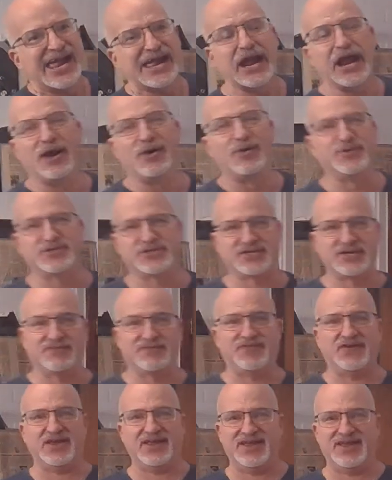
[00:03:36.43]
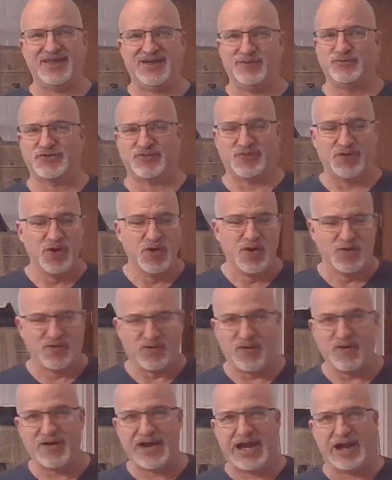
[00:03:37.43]
I was
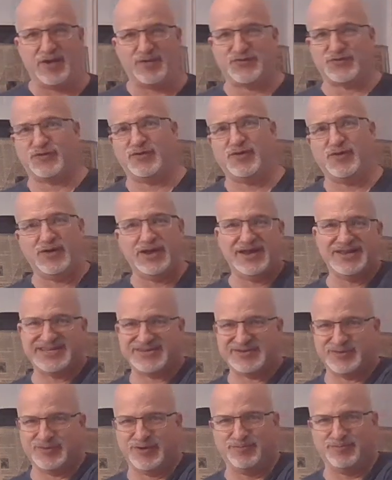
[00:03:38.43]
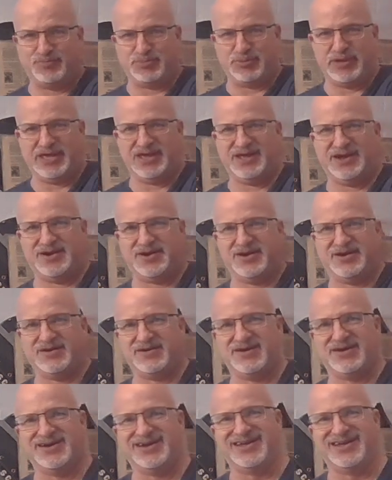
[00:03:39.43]
ran off the road into a pier.